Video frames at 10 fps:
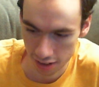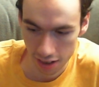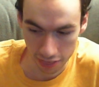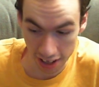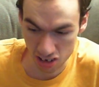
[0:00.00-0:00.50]

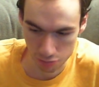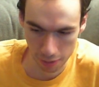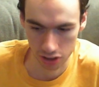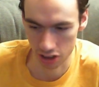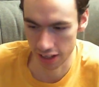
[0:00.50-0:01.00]
that
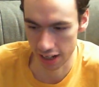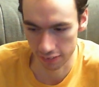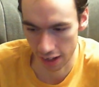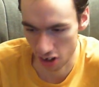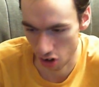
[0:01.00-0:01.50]
especially, that
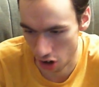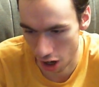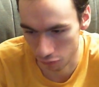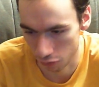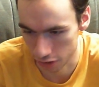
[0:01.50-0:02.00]

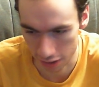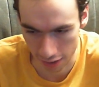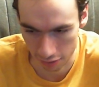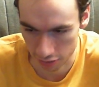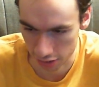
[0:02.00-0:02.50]
hot one, yeah,
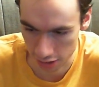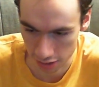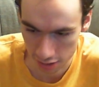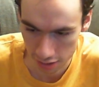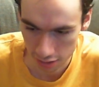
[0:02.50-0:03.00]
that really
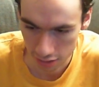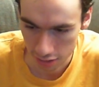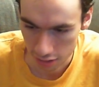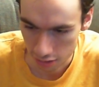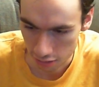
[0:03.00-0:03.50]

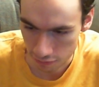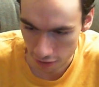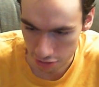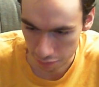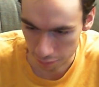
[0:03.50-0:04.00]

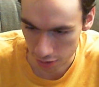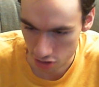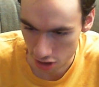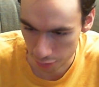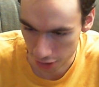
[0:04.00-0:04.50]
fussed with my
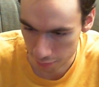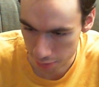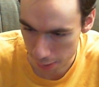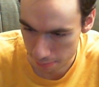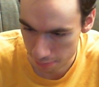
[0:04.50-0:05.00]
stomach a bit.
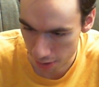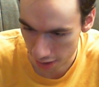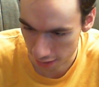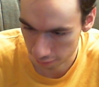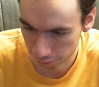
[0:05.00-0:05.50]

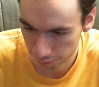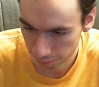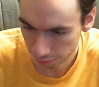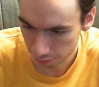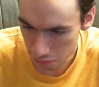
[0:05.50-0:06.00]
But,
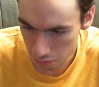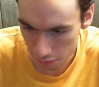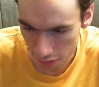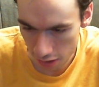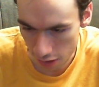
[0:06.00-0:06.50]

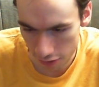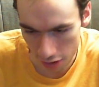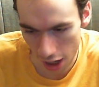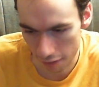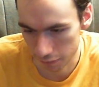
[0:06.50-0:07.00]
yeah, then
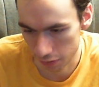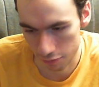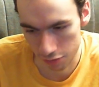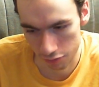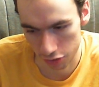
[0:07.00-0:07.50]
I've
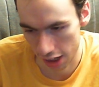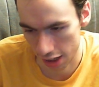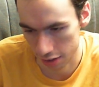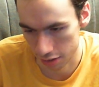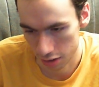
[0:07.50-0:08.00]
never had